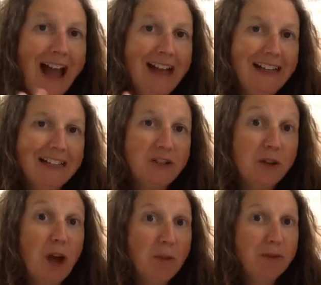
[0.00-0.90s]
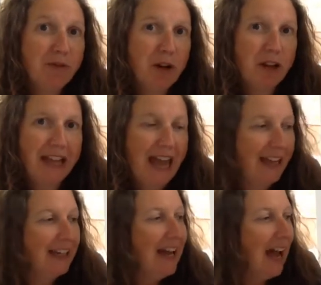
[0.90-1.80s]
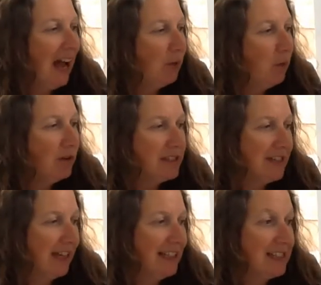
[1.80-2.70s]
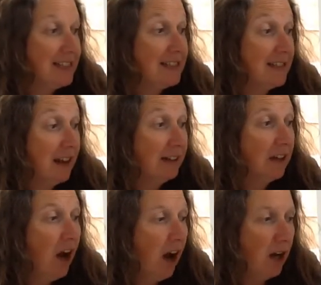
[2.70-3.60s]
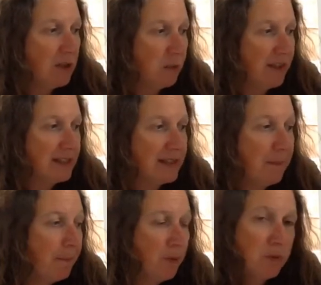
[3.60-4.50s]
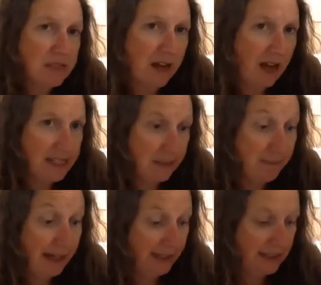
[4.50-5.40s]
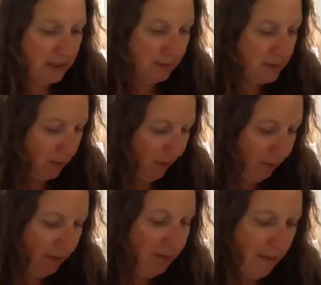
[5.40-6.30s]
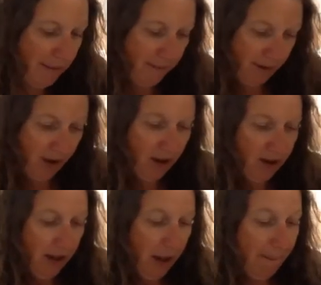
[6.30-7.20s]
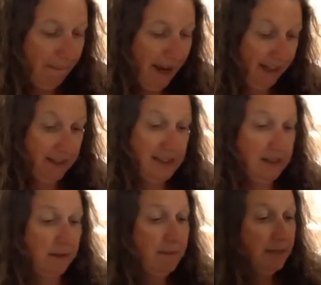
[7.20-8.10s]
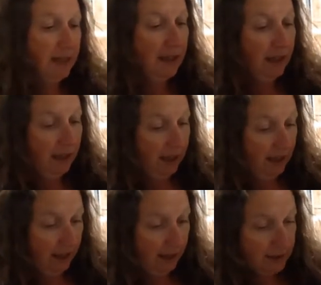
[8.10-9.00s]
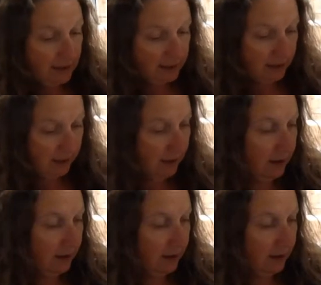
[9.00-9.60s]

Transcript: Hi Year 2, hope you're all okay. Our what today is to design a card with a simple slider mechanism. So if we remember, a mechanism is